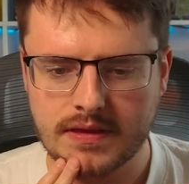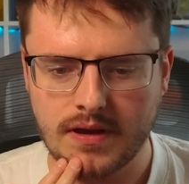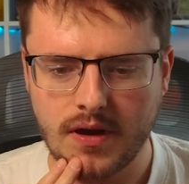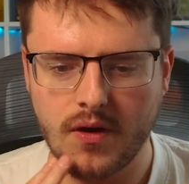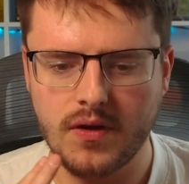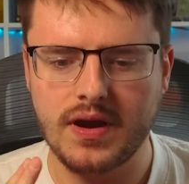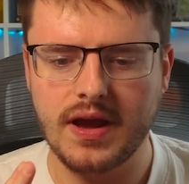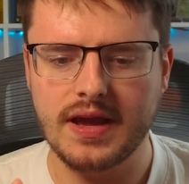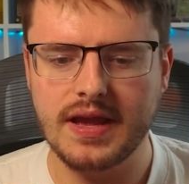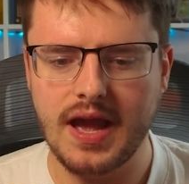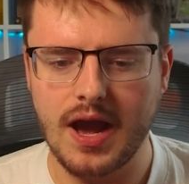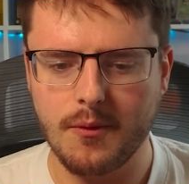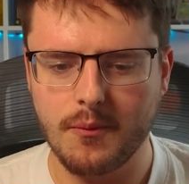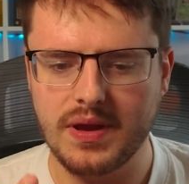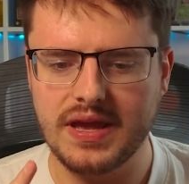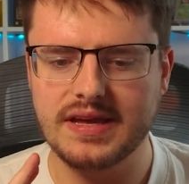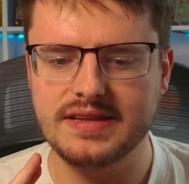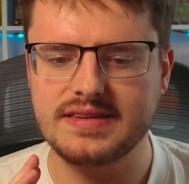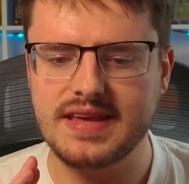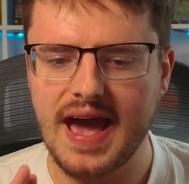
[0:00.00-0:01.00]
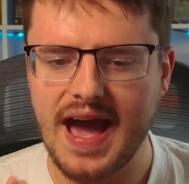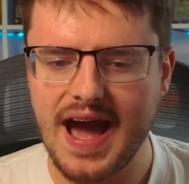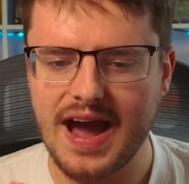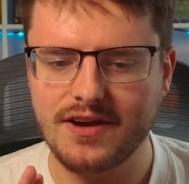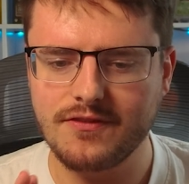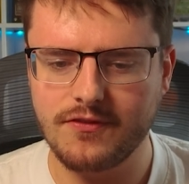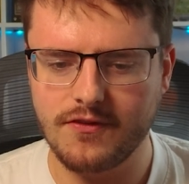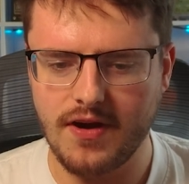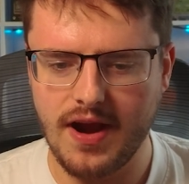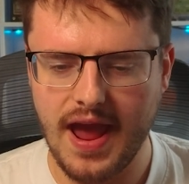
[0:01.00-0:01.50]
Okay, yeah, we attack
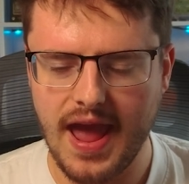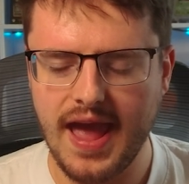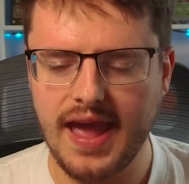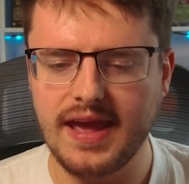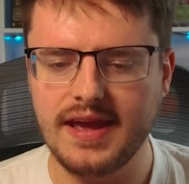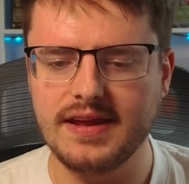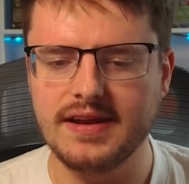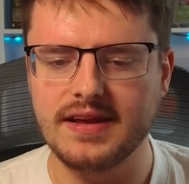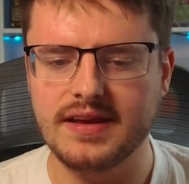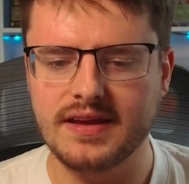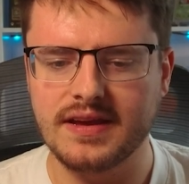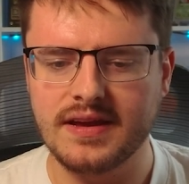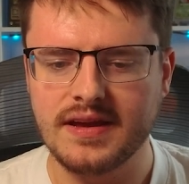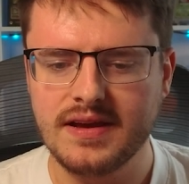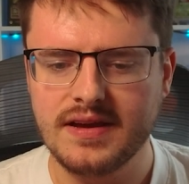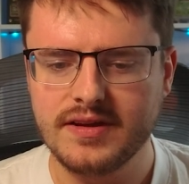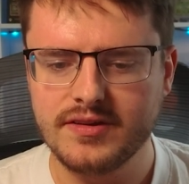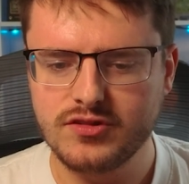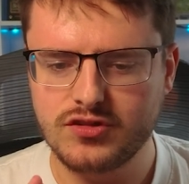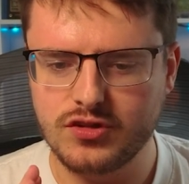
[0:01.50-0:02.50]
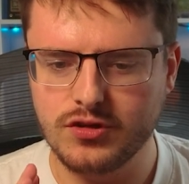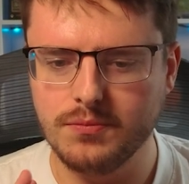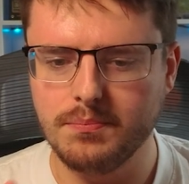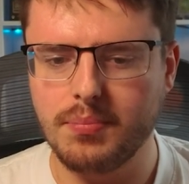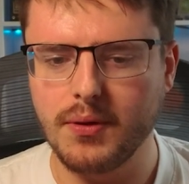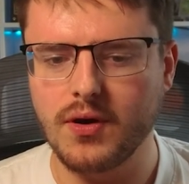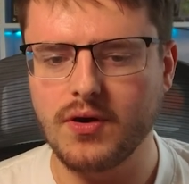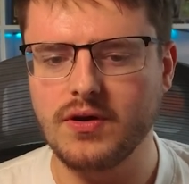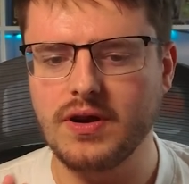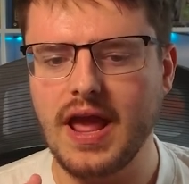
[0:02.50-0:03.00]
for 80 to
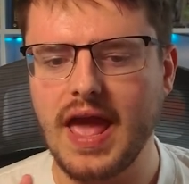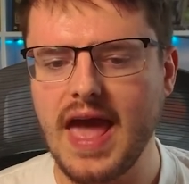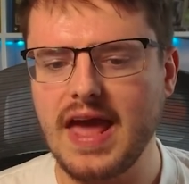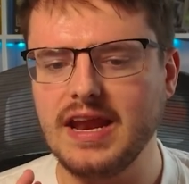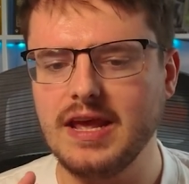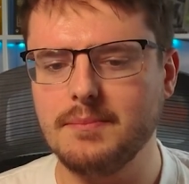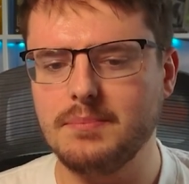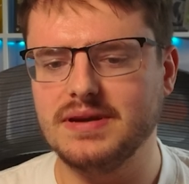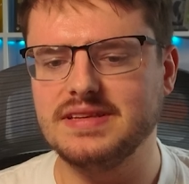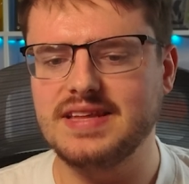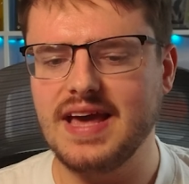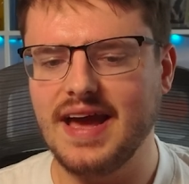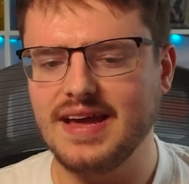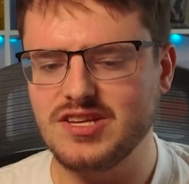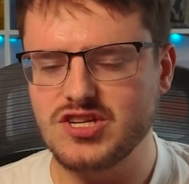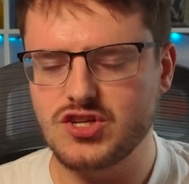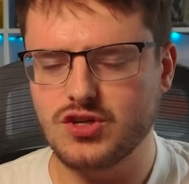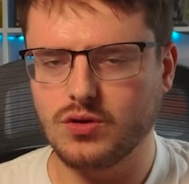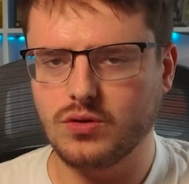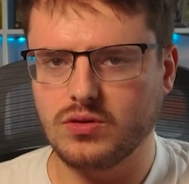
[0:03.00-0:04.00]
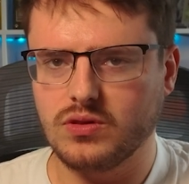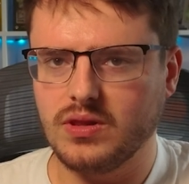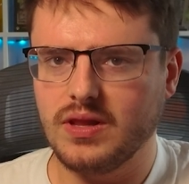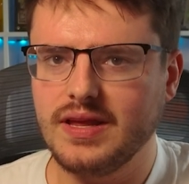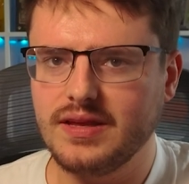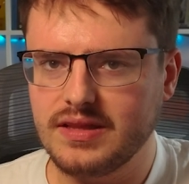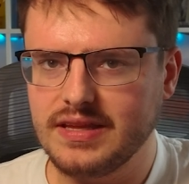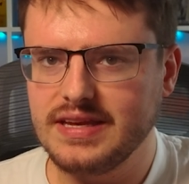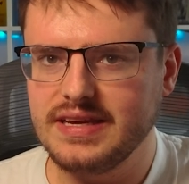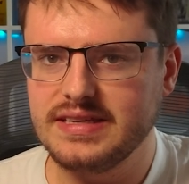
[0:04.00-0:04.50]
burn any potential
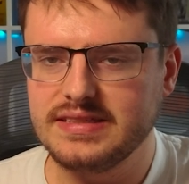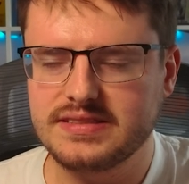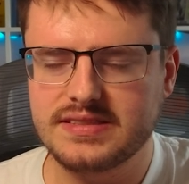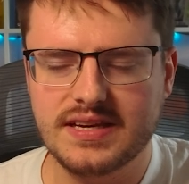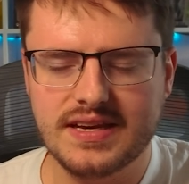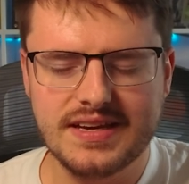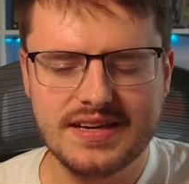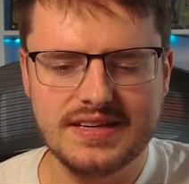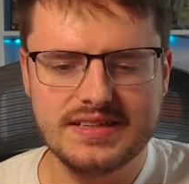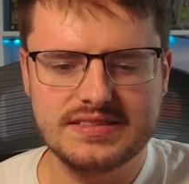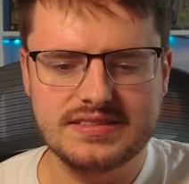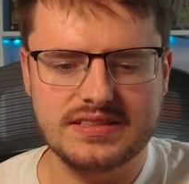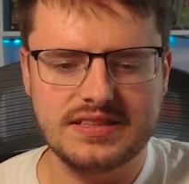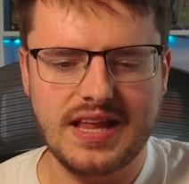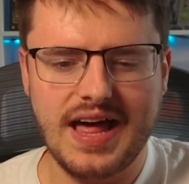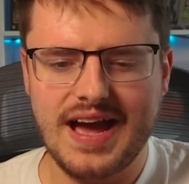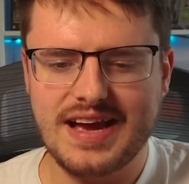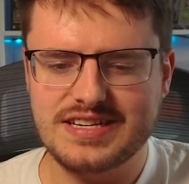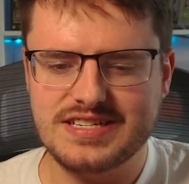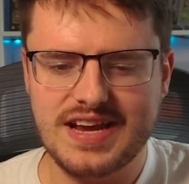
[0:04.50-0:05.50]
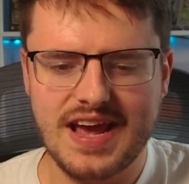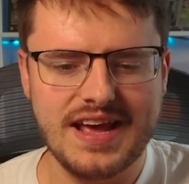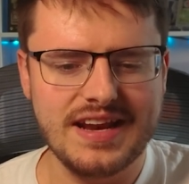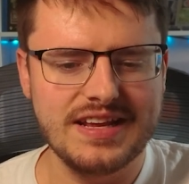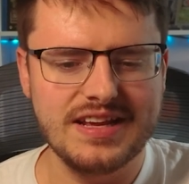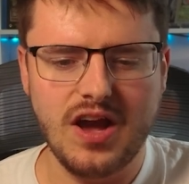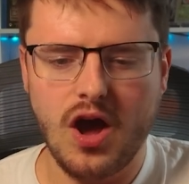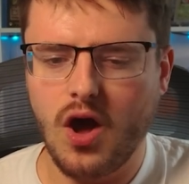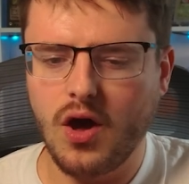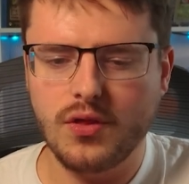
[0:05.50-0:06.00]
lilies /
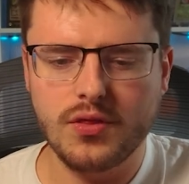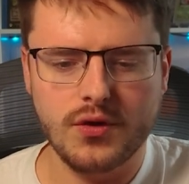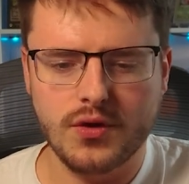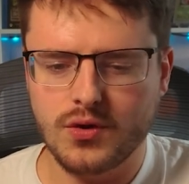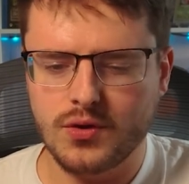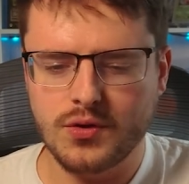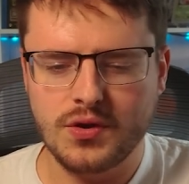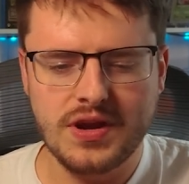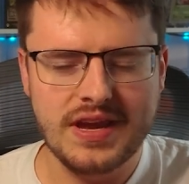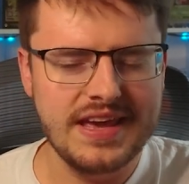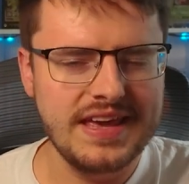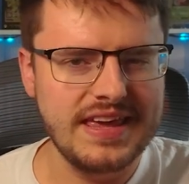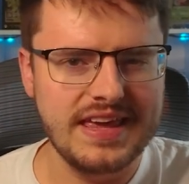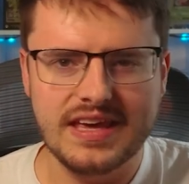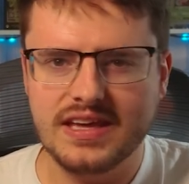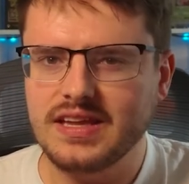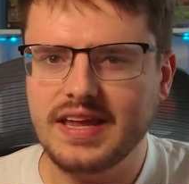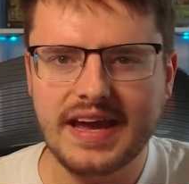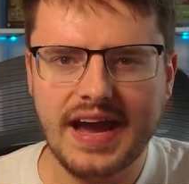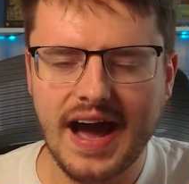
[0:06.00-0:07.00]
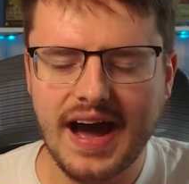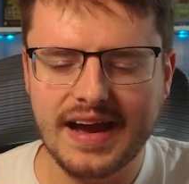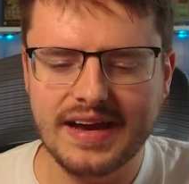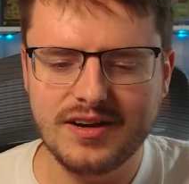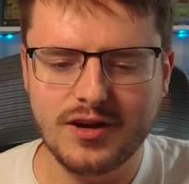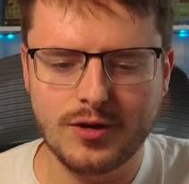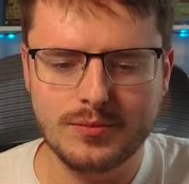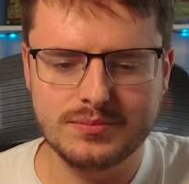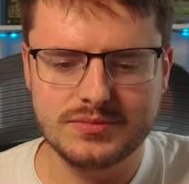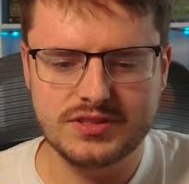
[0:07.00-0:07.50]
any other healing
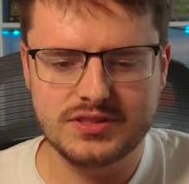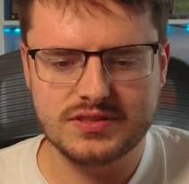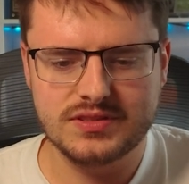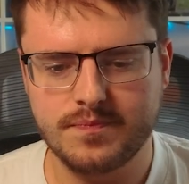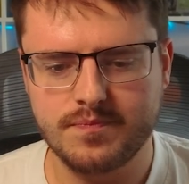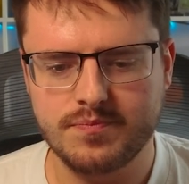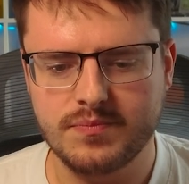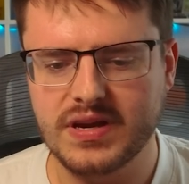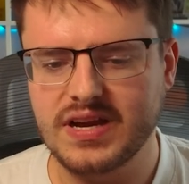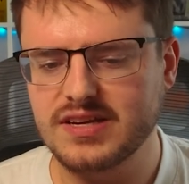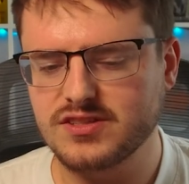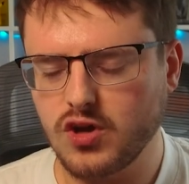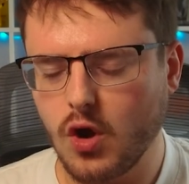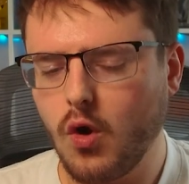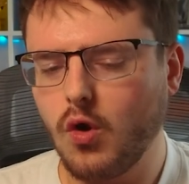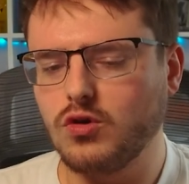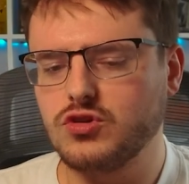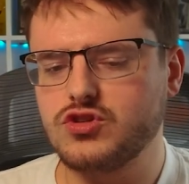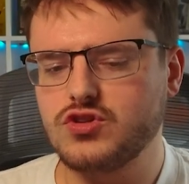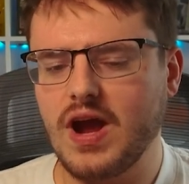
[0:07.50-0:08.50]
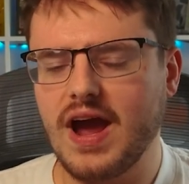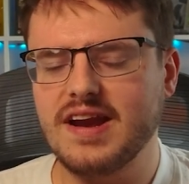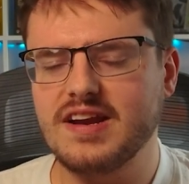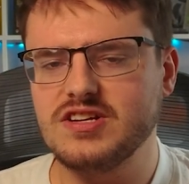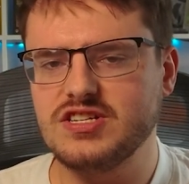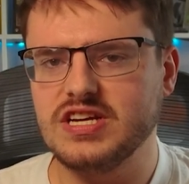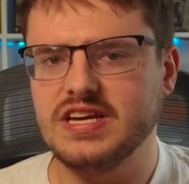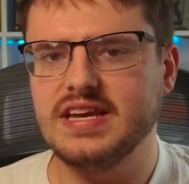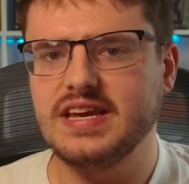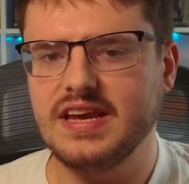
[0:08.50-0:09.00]
items. Because the whole
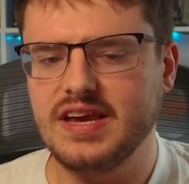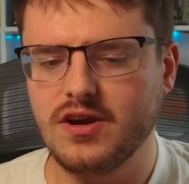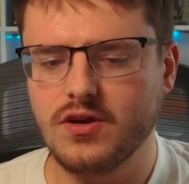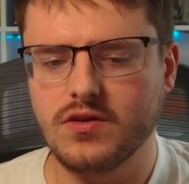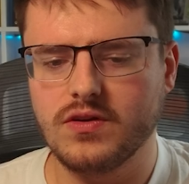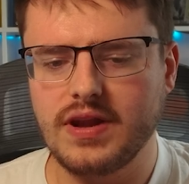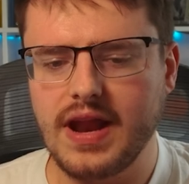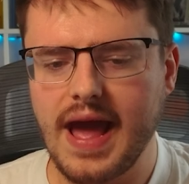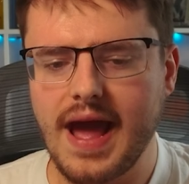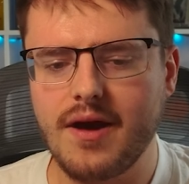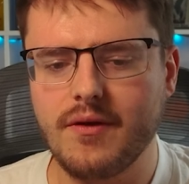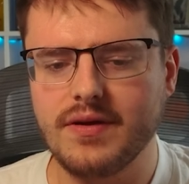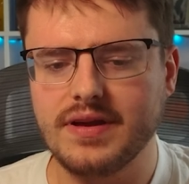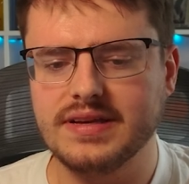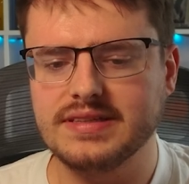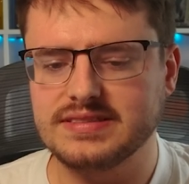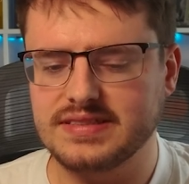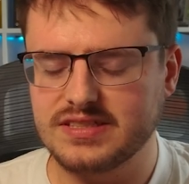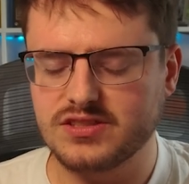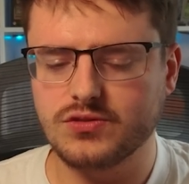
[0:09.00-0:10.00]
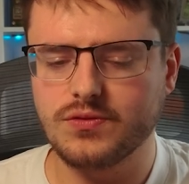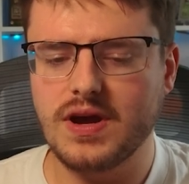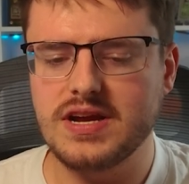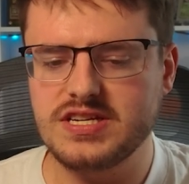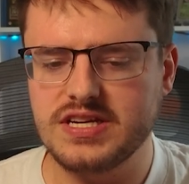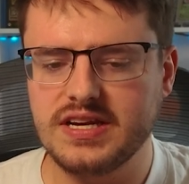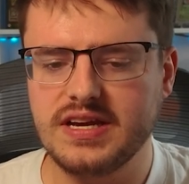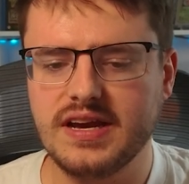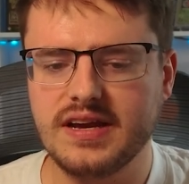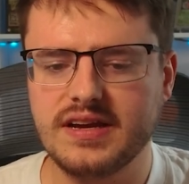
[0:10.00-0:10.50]
strategy here now is this
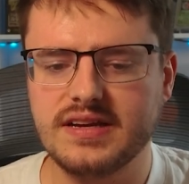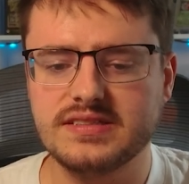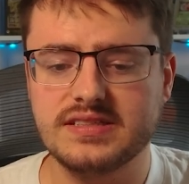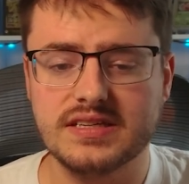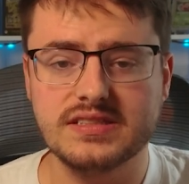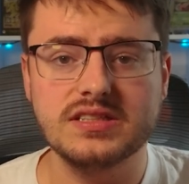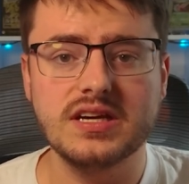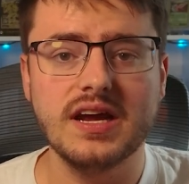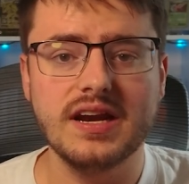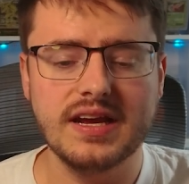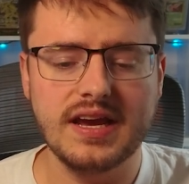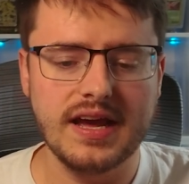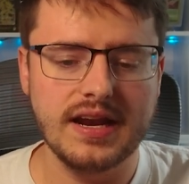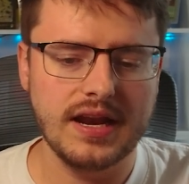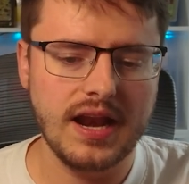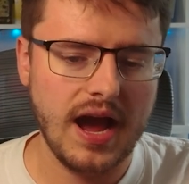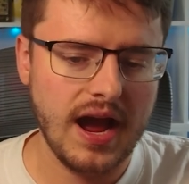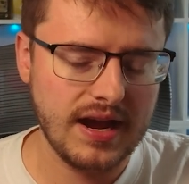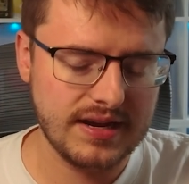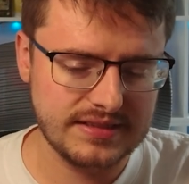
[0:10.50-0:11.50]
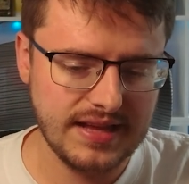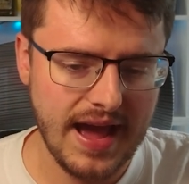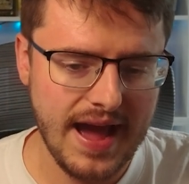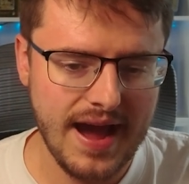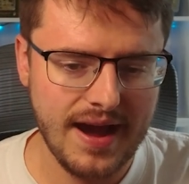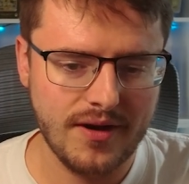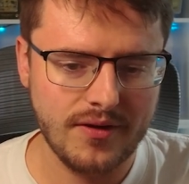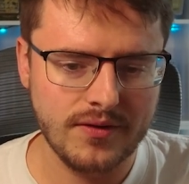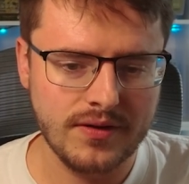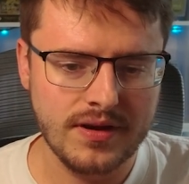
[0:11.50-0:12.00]
Regigigas is going to get knocked
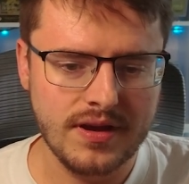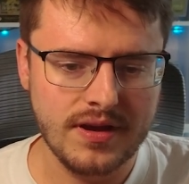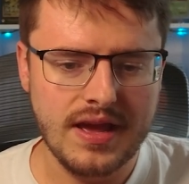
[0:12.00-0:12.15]
out.